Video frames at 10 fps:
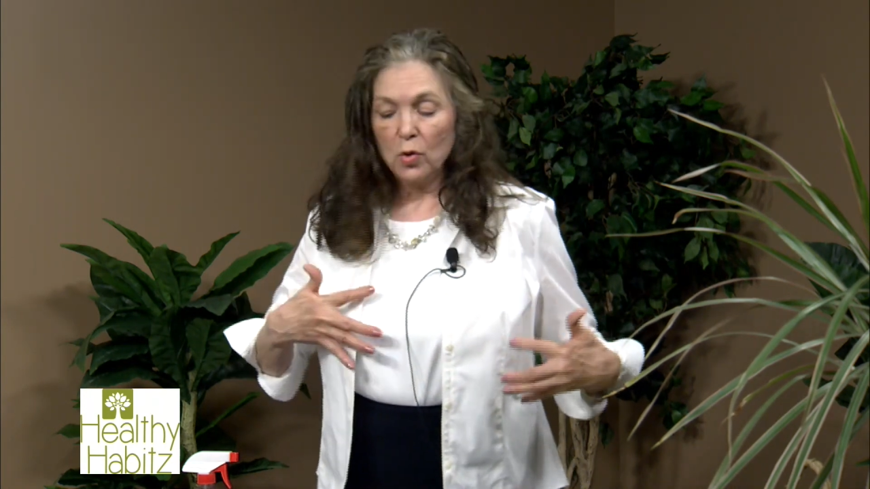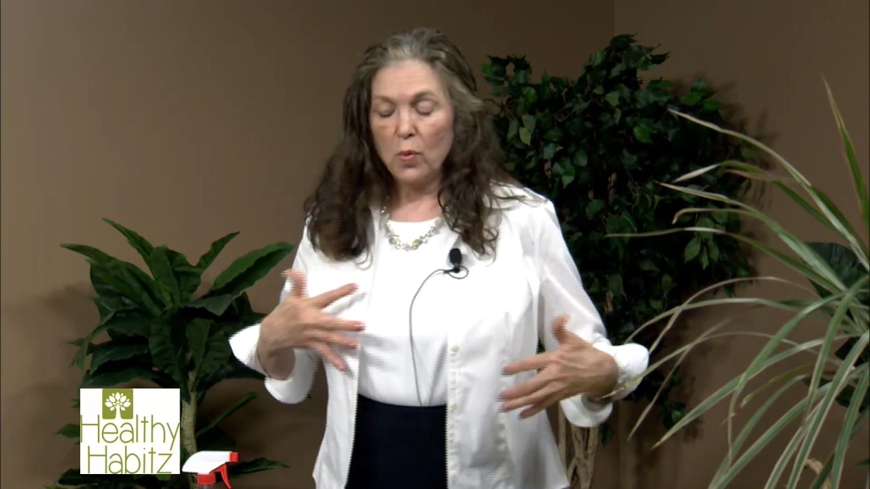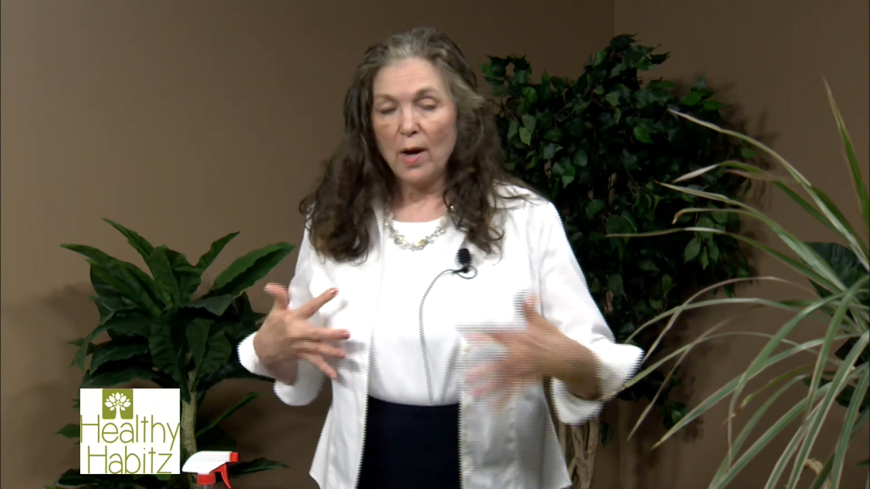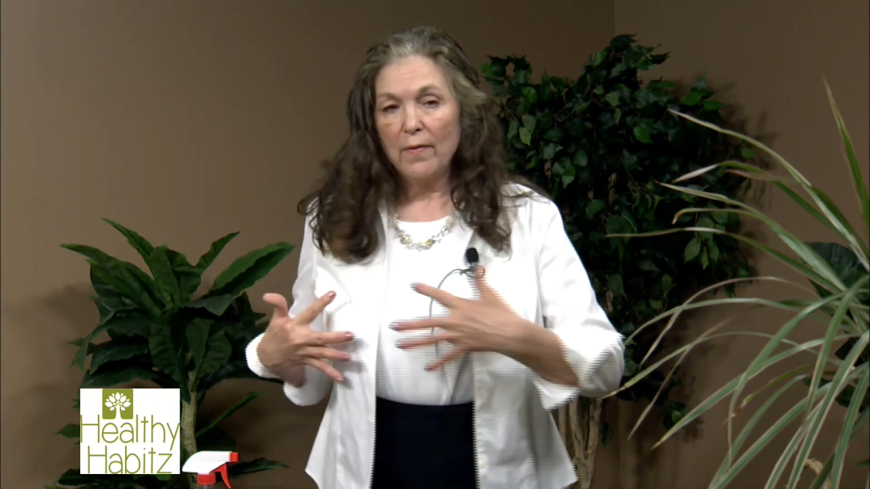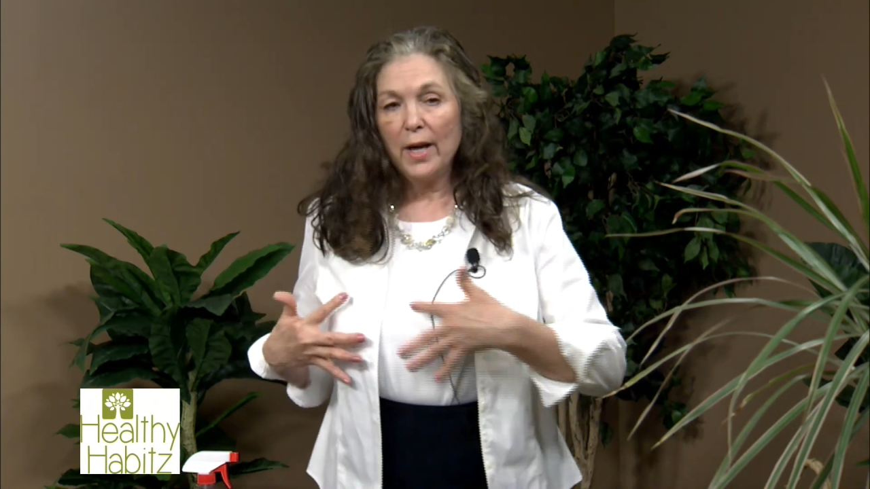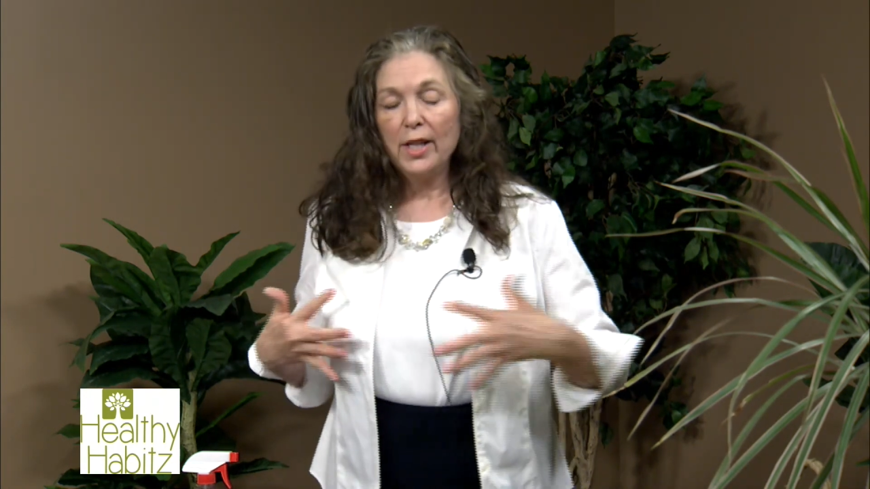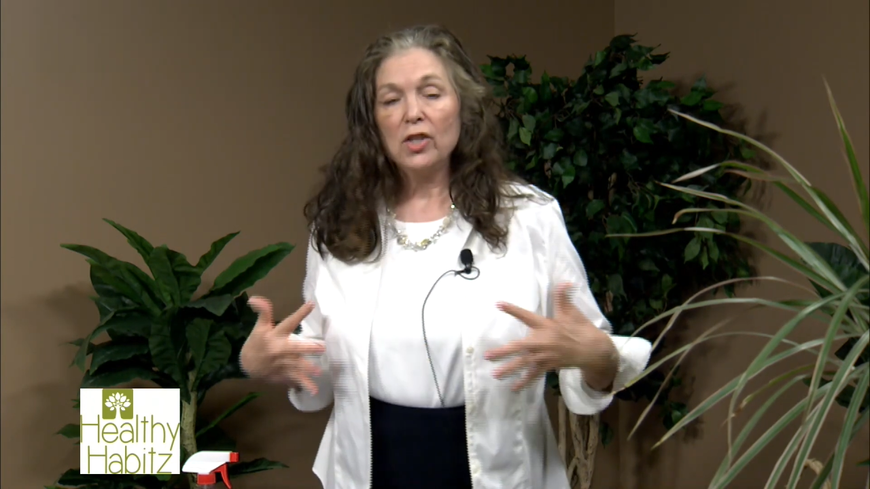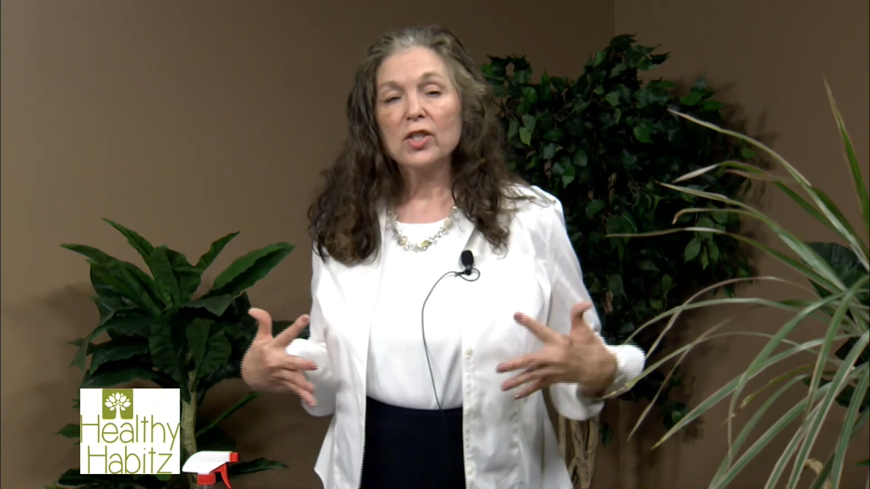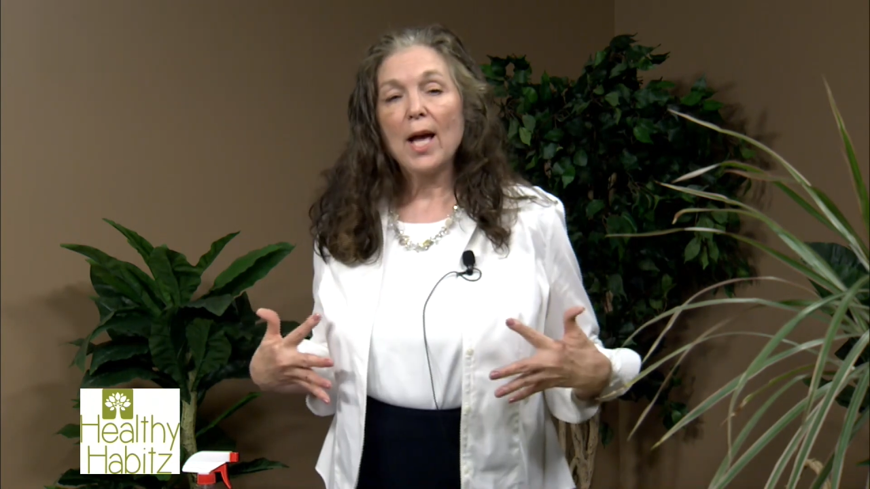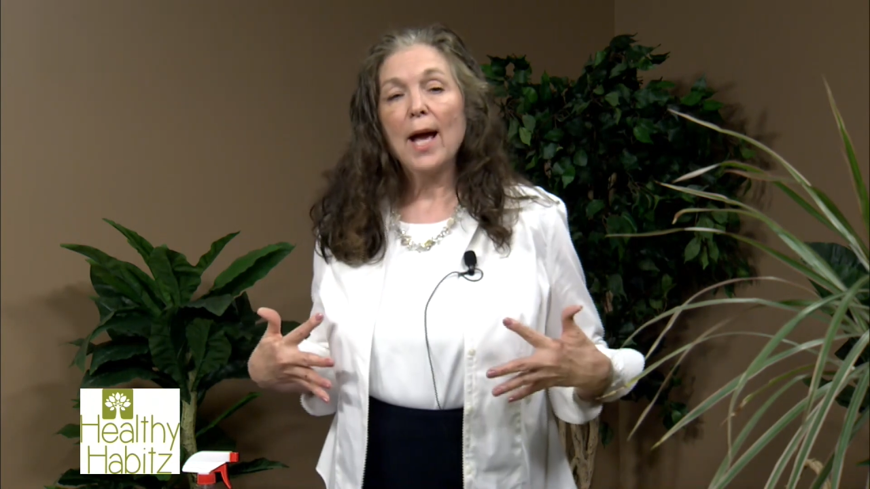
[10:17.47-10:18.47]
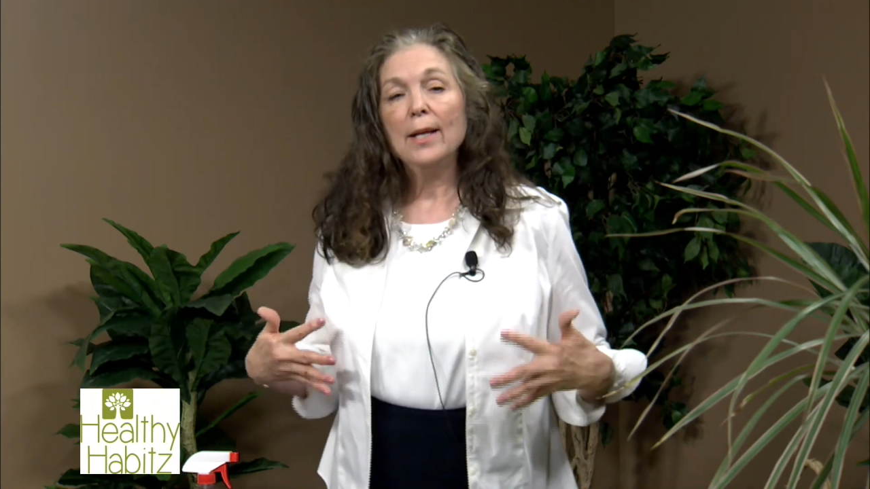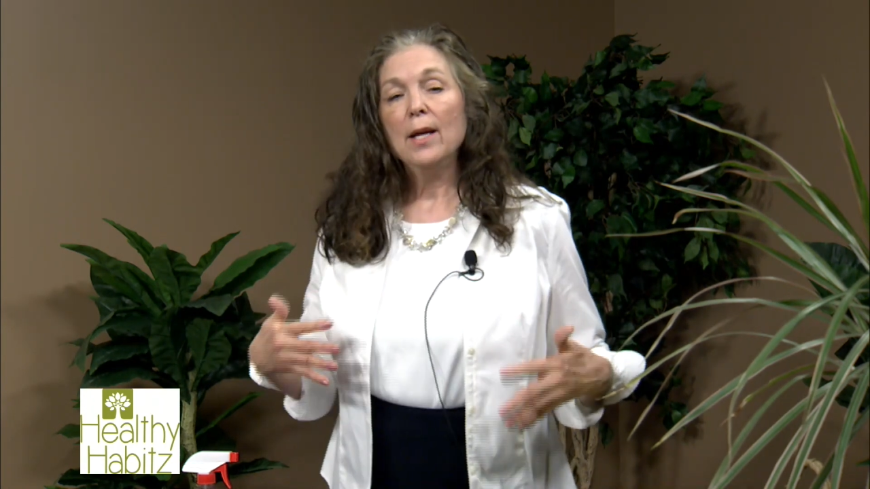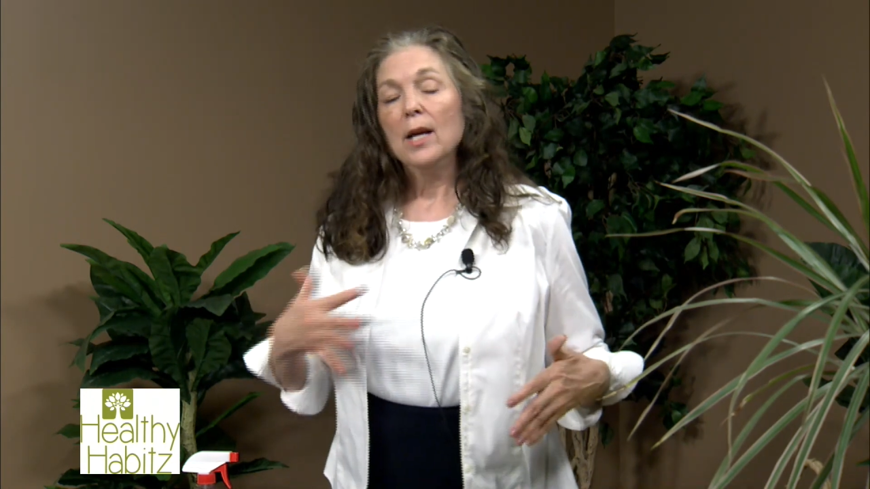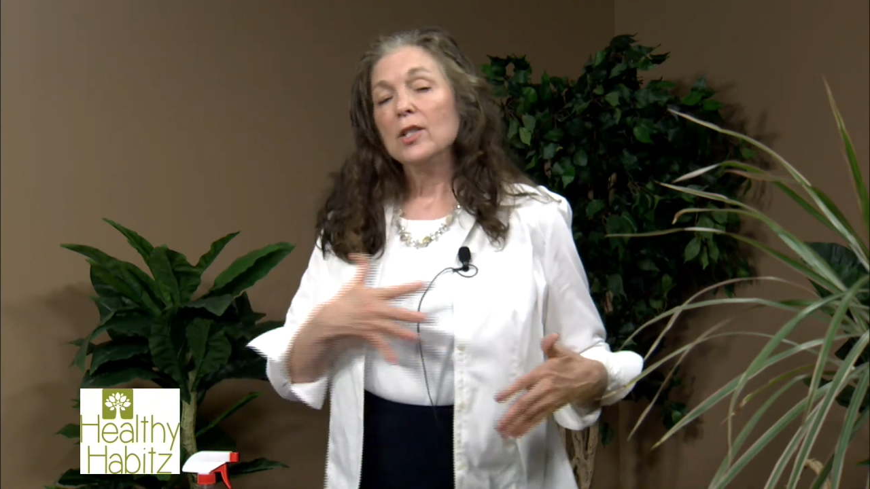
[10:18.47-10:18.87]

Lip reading: 12 on each side,